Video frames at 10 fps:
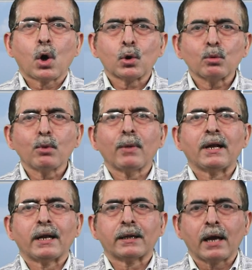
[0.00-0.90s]

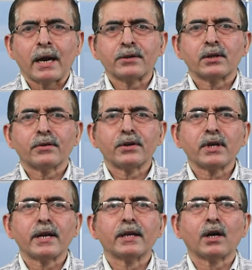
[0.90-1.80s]
automobile headlights,
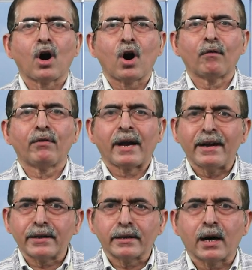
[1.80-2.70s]
designing of
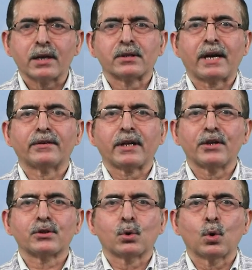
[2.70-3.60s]
antennas and
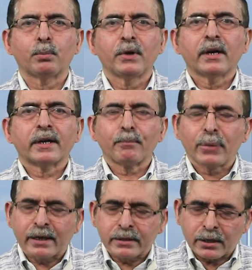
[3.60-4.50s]
telescope,
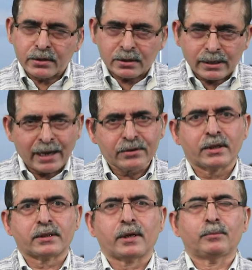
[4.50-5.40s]
reflectors,
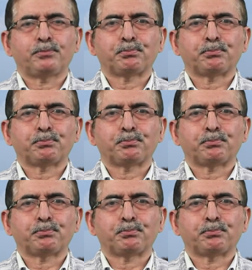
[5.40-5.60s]
etc.